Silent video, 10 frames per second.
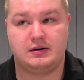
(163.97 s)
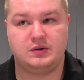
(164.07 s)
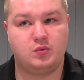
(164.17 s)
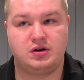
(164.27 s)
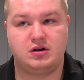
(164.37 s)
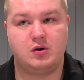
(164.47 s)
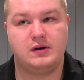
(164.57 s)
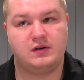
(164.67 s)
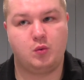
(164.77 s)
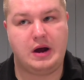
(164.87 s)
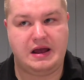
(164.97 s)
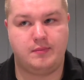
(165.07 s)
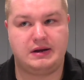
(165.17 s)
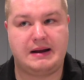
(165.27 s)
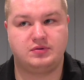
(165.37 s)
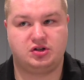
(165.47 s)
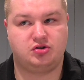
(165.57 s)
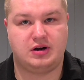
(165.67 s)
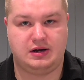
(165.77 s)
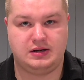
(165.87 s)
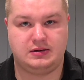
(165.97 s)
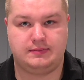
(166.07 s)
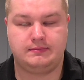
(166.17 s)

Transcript: you wouldn't know either way, but I'm just trying to